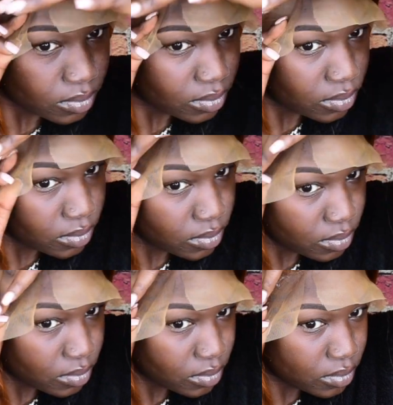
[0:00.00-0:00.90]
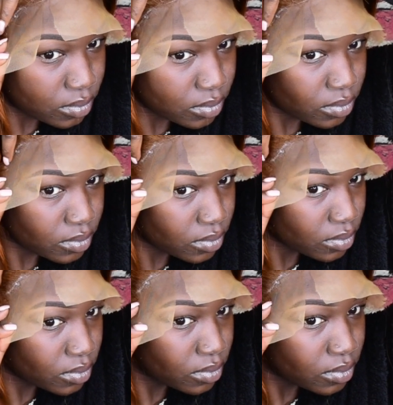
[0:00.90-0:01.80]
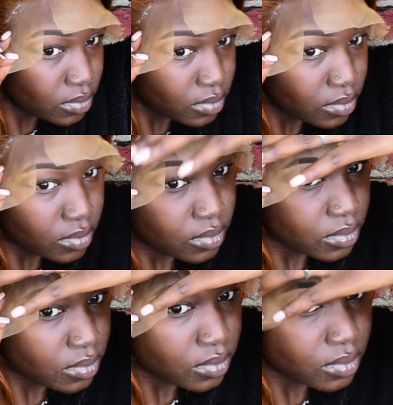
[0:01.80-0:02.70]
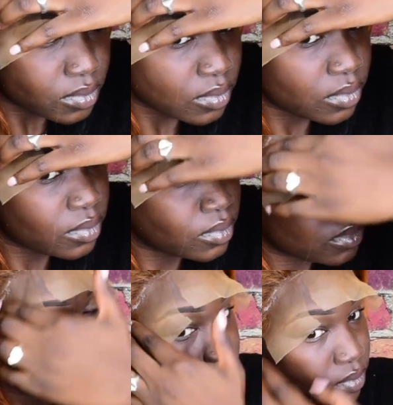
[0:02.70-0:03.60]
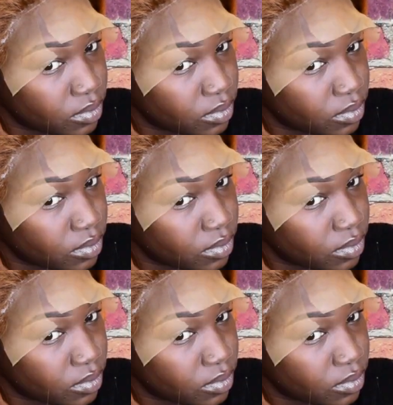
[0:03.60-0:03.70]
Nothing is said.